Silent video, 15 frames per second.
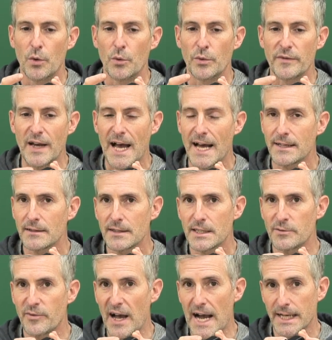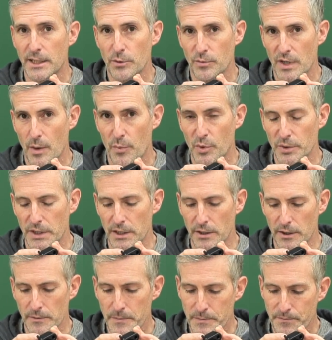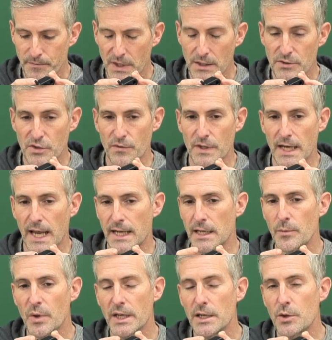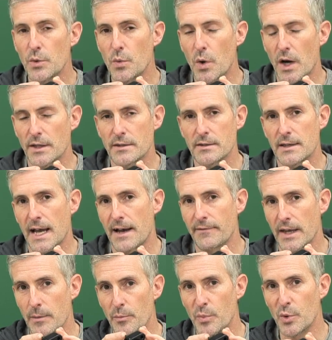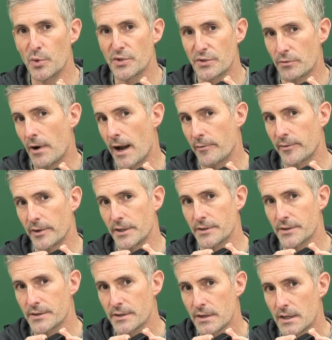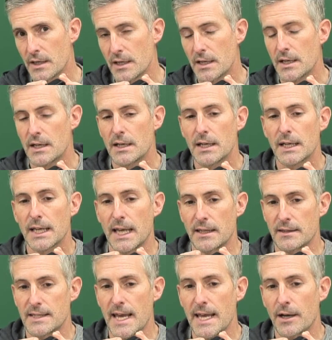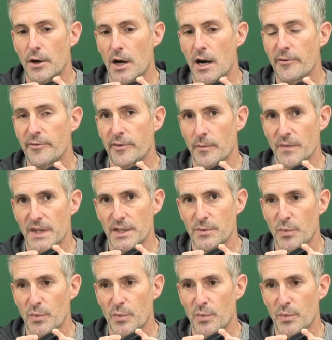We've added this vacuum nipple here so that anybody who wants to have a boost reference can take off from this